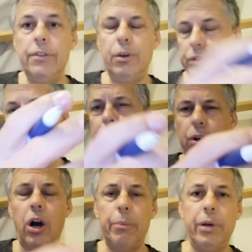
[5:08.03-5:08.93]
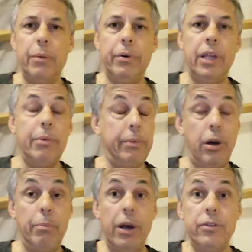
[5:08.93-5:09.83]
There were some Thai people there, but they
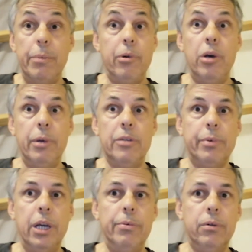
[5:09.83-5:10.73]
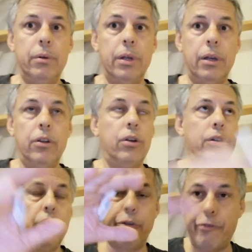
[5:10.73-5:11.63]
were mostly Burmese people. A
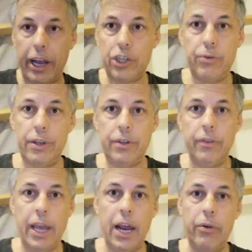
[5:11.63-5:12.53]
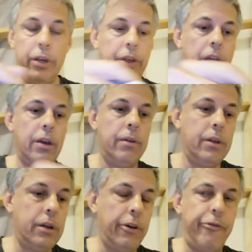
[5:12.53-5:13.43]
lot of factories in the area there,
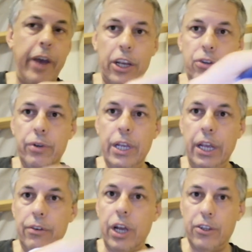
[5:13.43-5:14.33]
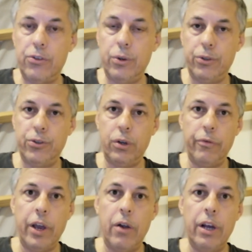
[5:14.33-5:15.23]
a factory industrial sort of
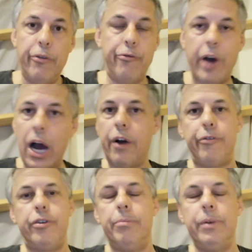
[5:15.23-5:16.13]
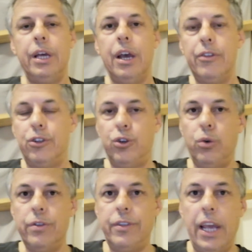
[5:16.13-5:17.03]
area, far from the
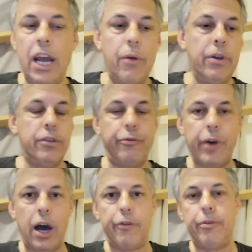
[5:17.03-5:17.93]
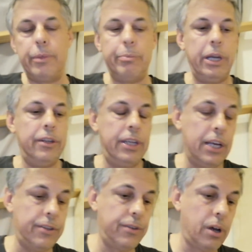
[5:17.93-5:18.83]
touristy areas, far from the
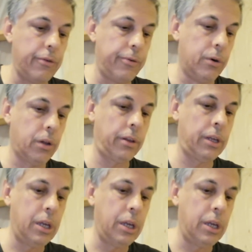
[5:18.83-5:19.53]
BTS and so forth.